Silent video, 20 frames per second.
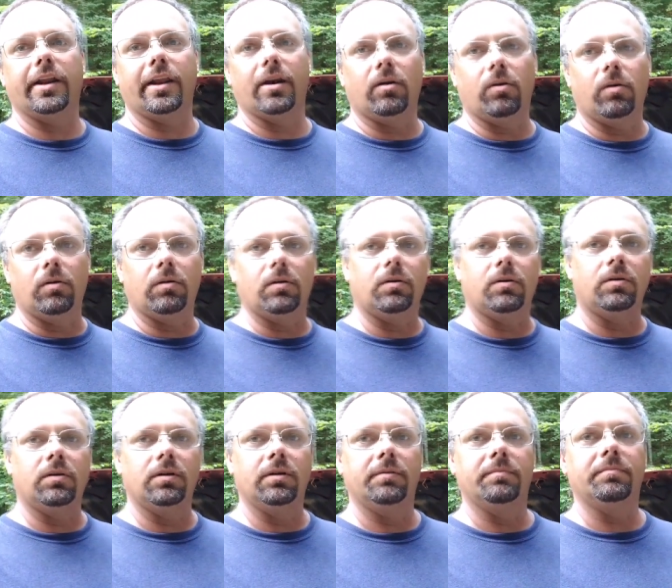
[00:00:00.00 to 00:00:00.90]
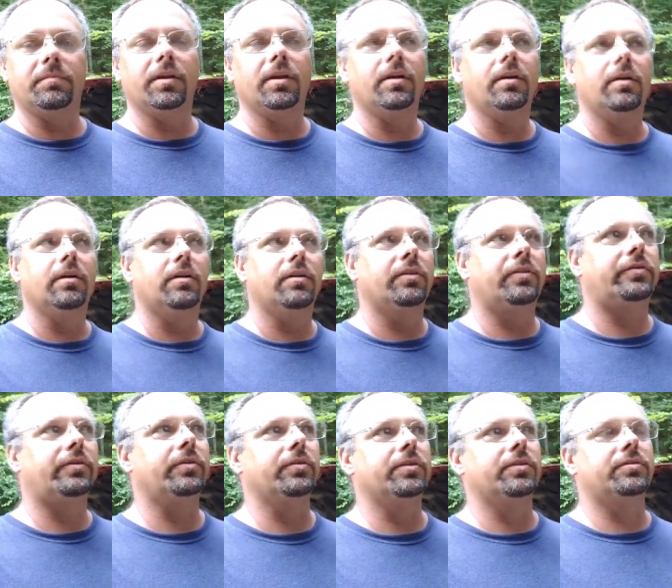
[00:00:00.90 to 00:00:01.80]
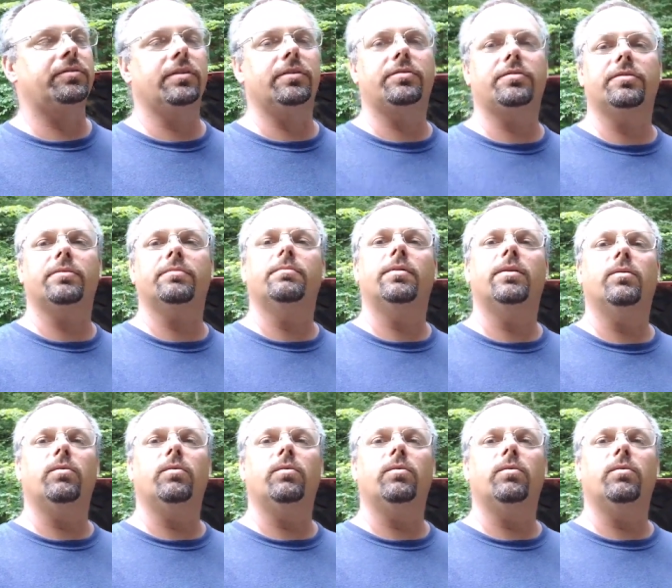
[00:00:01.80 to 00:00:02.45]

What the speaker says: and oil through the system.